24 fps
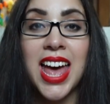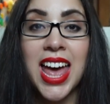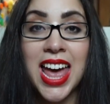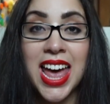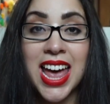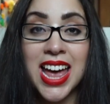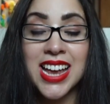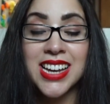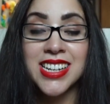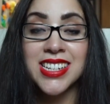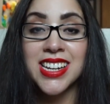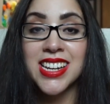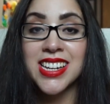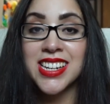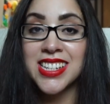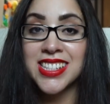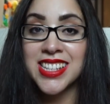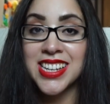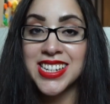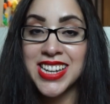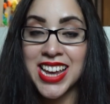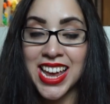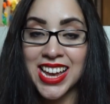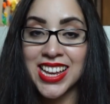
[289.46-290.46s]
And it
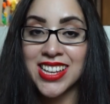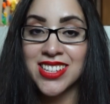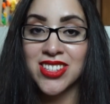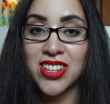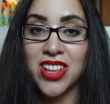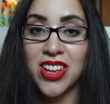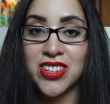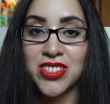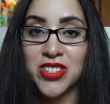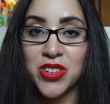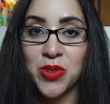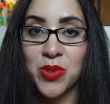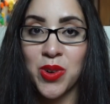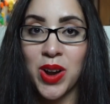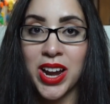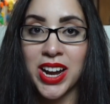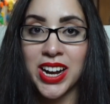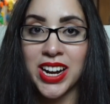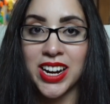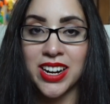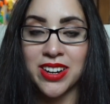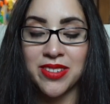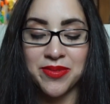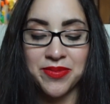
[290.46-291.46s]
doesn't take as long to
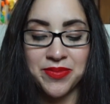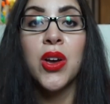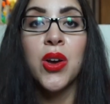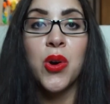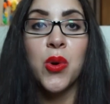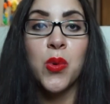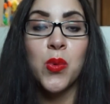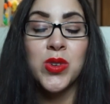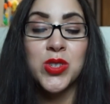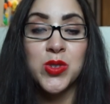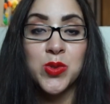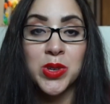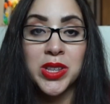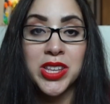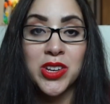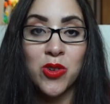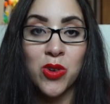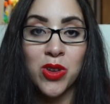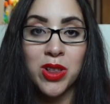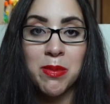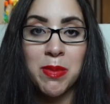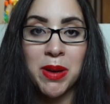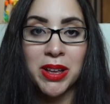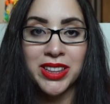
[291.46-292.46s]
write it. What's really
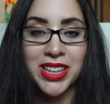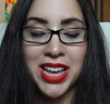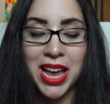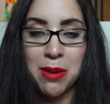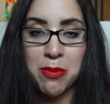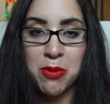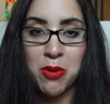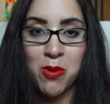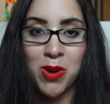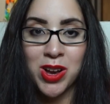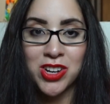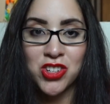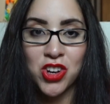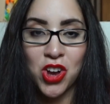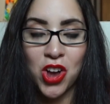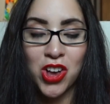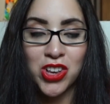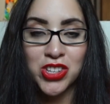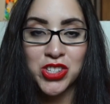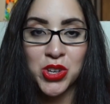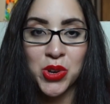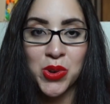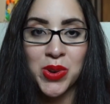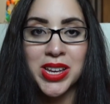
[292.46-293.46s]
cool about the Apple Watch
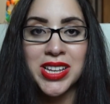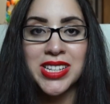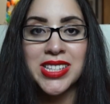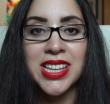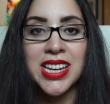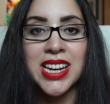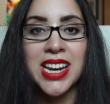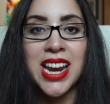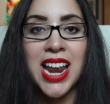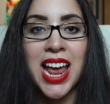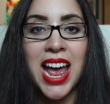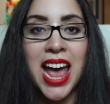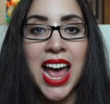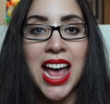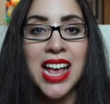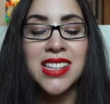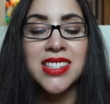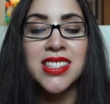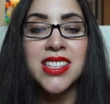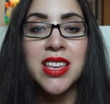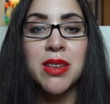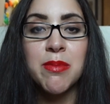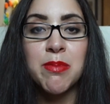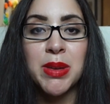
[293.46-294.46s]
also is that it
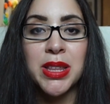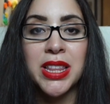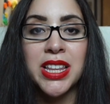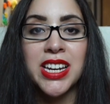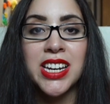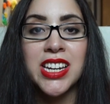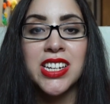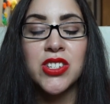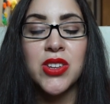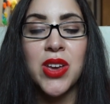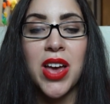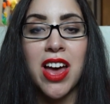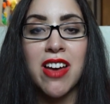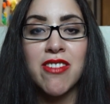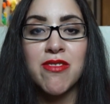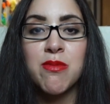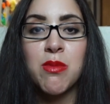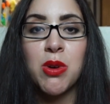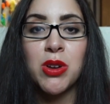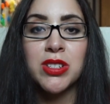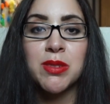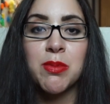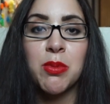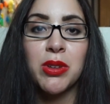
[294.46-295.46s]
has the ability to have
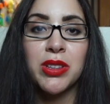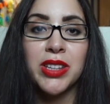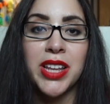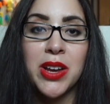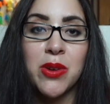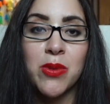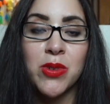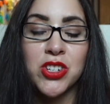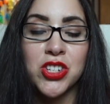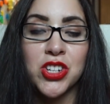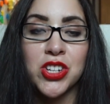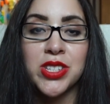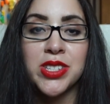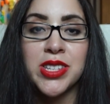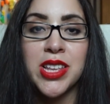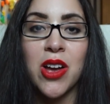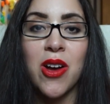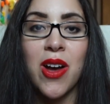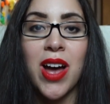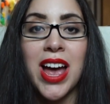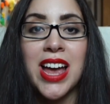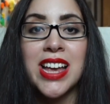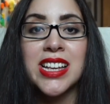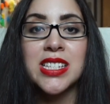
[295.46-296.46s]
multiple languages.
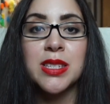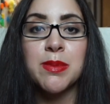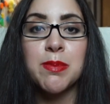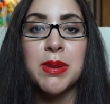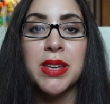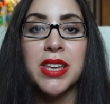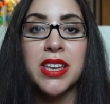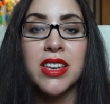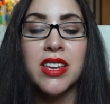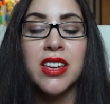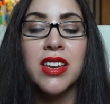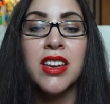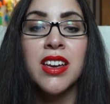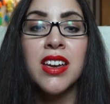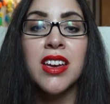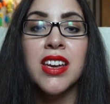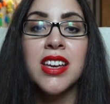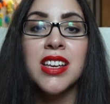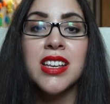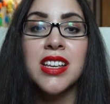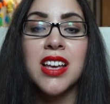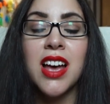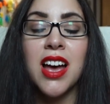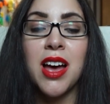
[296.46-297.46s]
Now, I speak
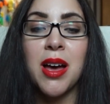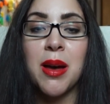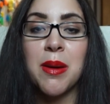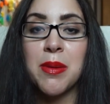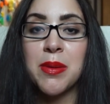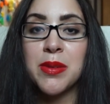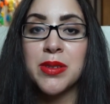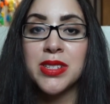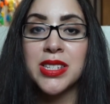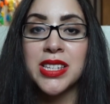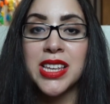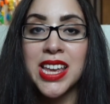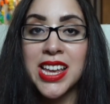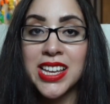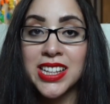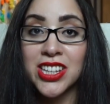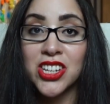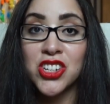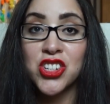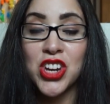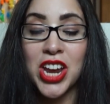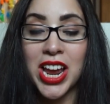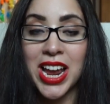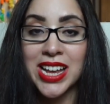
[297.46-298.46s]

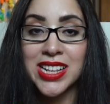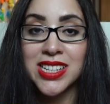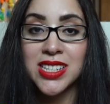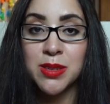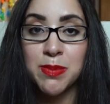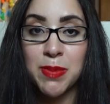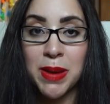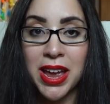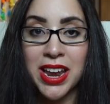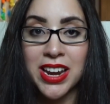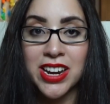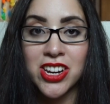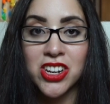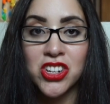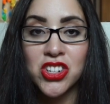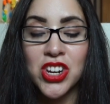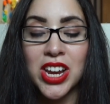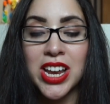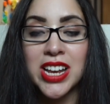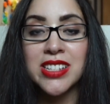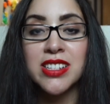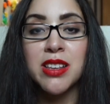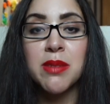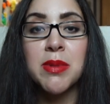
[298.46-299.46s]
English and
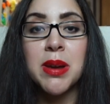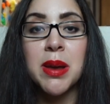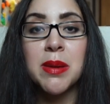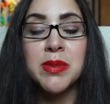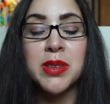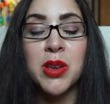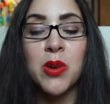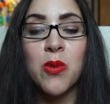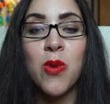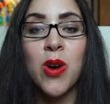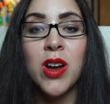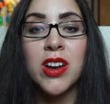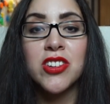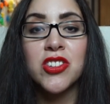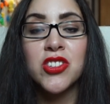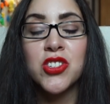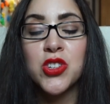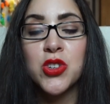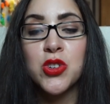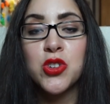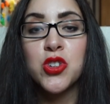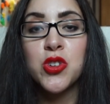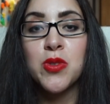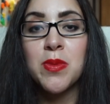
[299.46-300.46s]
Spanish, and sometimes I want
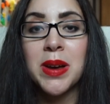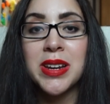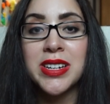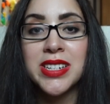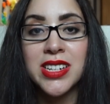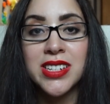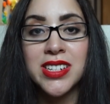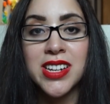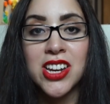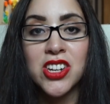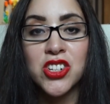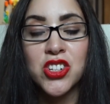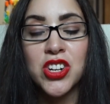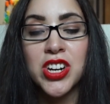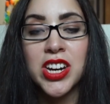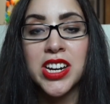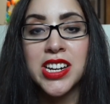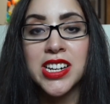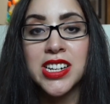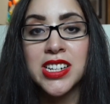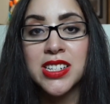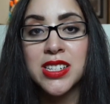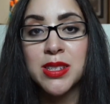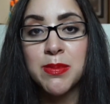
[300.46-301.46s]
to do my dictation
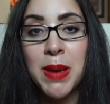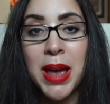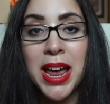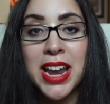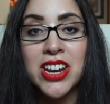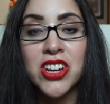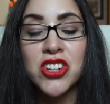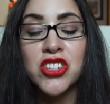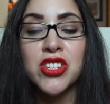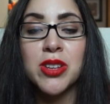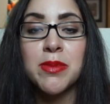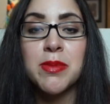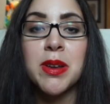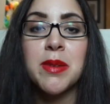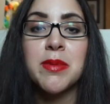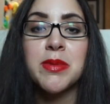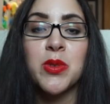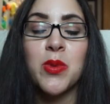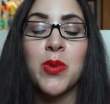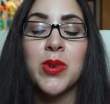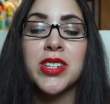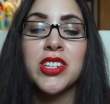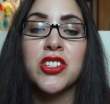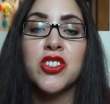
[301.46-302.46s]
in Spanish,
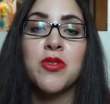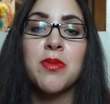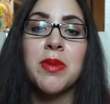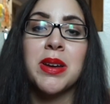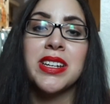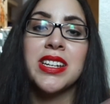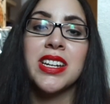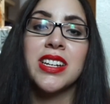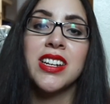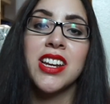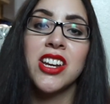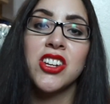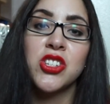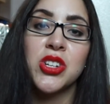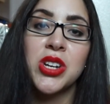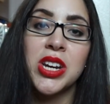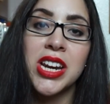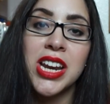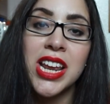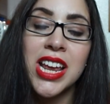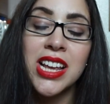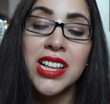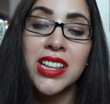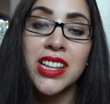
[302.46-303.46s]
sometimes I want to do my dictation
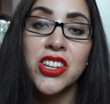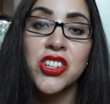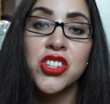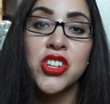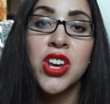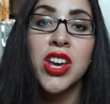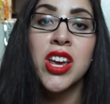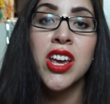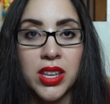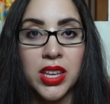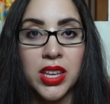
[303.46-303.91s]
in English.